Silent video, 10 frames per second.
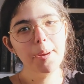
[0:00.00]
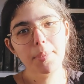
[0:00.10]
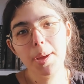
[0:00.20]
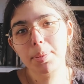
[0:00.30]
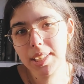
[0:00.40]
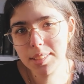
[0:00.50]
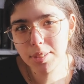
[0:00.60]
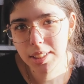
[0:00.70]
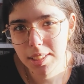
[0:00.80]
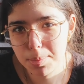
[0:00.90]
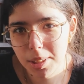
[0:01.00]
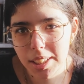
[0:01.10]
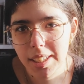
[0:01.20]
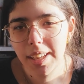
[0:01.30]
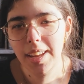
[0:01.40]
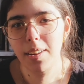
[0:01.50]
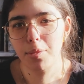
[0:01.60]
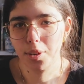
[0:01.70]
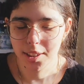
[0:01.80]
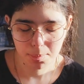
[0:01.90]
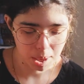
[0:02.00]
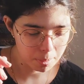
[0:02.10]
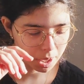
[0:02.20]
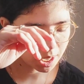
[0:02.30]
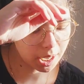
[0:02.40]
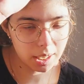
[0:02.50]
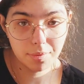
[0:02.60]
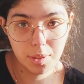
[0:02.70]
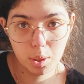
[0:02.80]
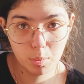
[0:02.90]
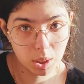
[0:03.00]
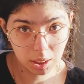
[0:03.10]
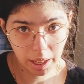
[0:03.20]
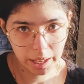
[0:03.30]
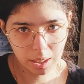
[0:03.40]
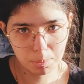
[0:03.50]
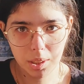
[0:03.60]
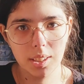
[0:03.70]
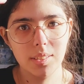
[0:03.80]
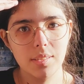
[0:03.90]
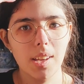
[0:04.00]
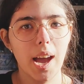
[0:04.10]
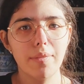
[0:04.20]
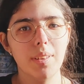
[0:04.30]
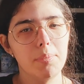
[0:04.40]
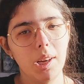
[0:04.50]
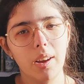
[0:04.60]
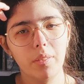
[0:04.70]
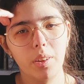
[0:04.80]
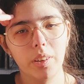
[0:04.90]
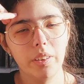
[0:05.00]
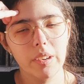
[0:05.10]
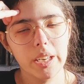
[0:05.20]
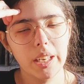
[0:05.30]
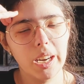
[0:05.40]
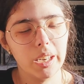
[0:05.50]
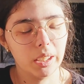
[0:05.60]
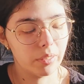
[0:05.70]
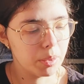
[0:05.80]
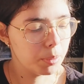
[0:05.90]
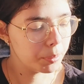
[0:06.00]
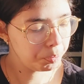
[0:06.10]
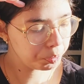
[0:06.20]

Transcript: But please read this book for September if you would like, because I've already read it and I love it. But